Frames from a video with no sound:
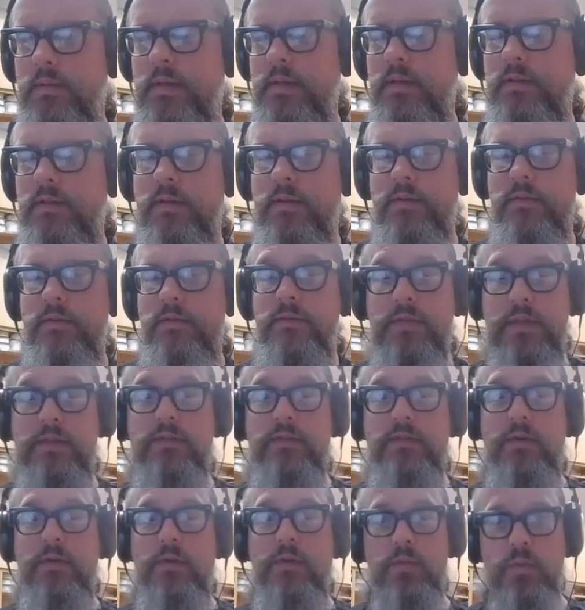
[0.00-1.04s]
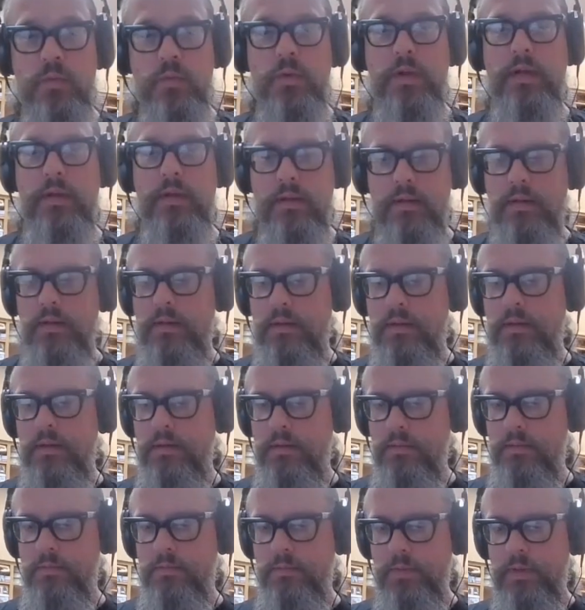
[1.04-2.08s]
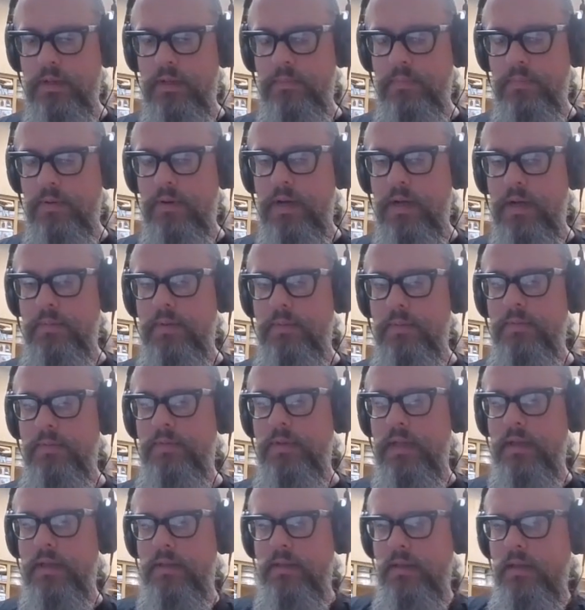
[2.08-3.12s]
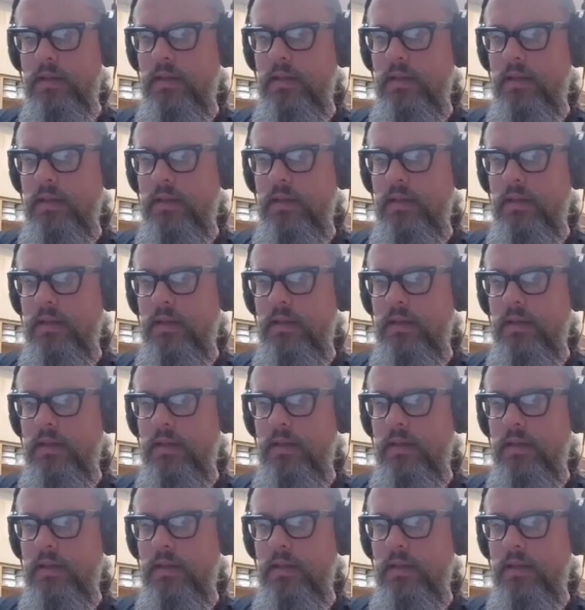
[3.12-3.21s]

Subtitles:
These are real problems, and